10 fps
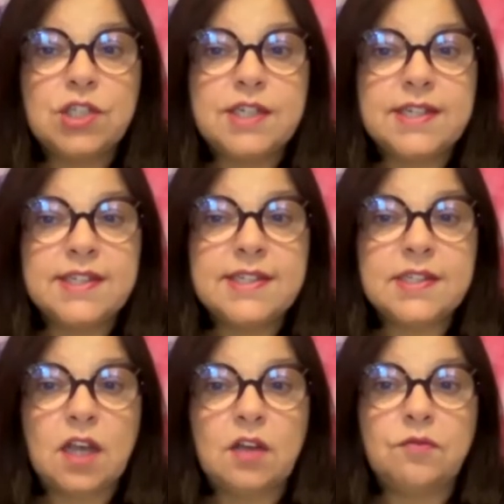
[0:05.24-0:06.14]

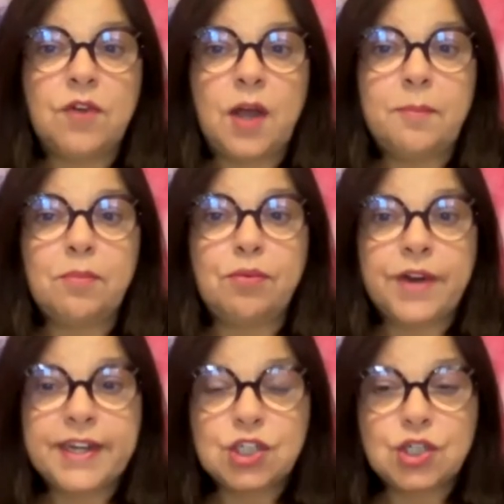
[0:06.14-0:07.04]
is a
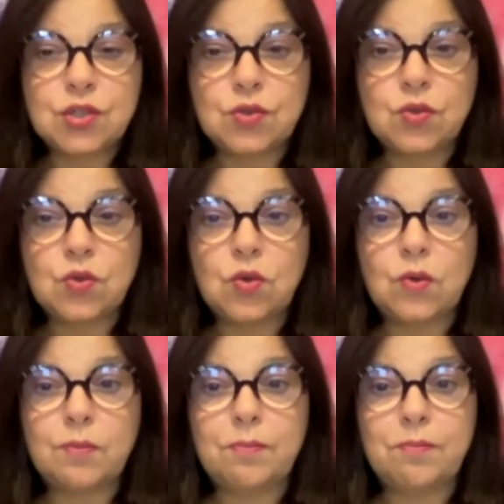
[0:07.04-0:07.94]

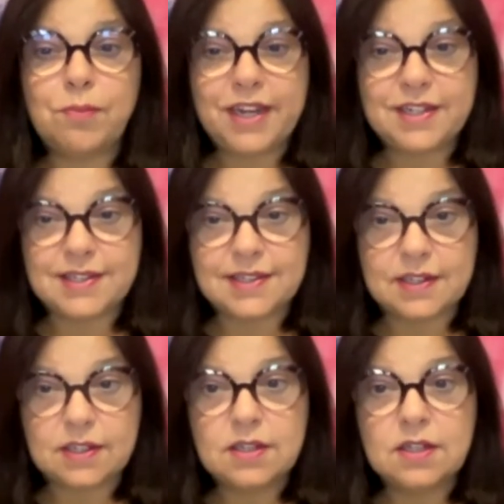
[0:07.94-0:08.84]
vibrational
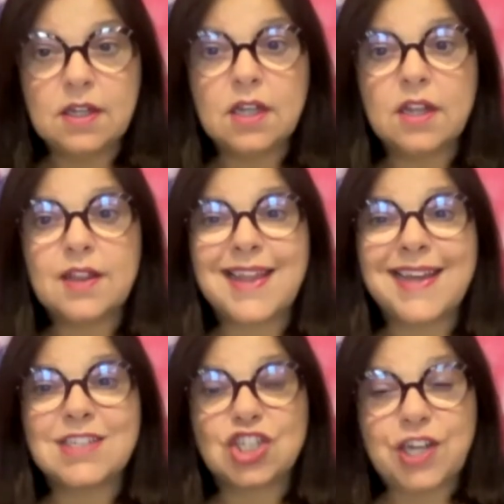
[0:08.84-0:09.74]
medicine
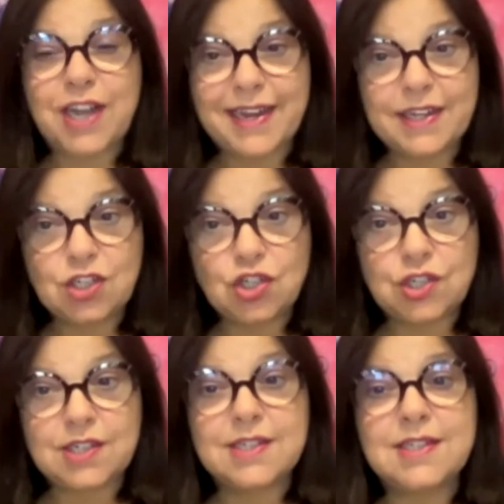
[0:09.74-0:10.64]
that
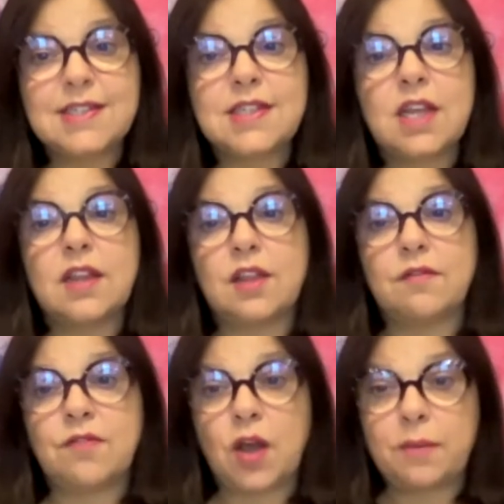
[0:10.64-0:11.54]
changes the
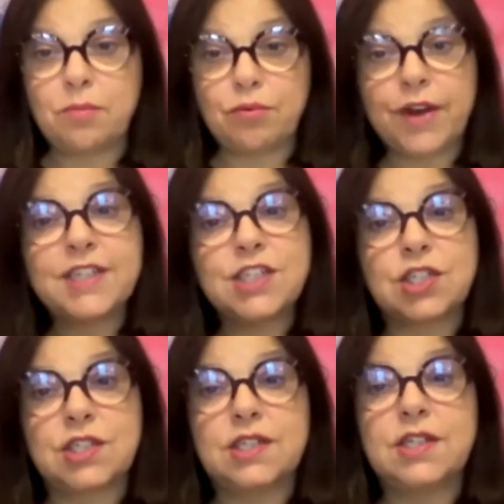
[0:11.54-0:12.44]

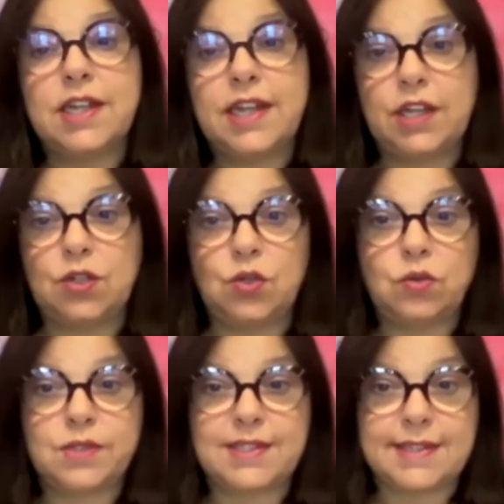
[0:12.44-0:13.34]
vibration in
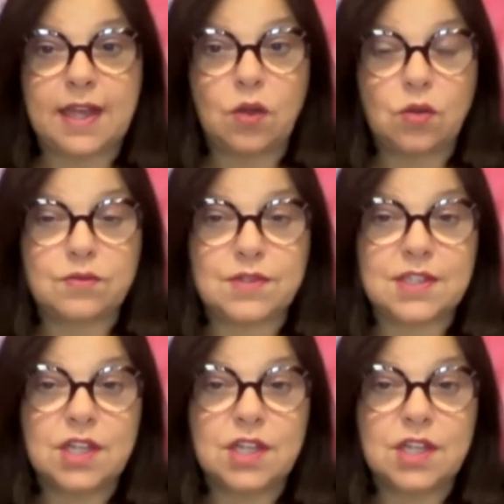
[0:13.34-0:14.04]
your cells.